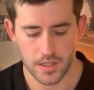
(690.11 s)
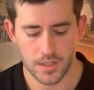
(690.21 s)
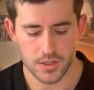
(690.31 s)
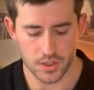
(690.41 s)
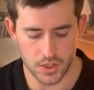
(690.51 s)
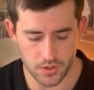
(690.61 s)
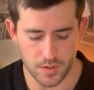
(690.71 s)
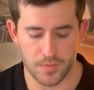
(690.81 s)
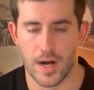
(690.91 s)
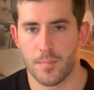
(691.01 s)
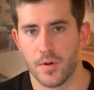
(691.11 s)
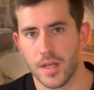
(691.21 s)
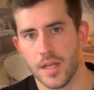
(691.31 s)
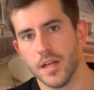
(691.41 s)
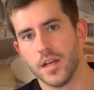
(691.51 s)
secure the
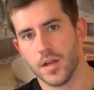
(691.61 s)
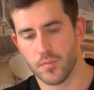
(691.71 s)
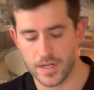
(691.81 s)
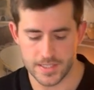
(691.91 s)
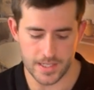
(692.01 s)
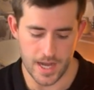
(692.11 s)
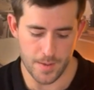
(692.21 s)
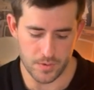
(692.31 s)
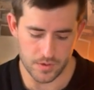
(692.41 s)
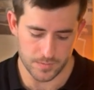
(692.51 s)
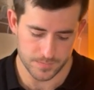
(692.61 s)
property, and raise the capital.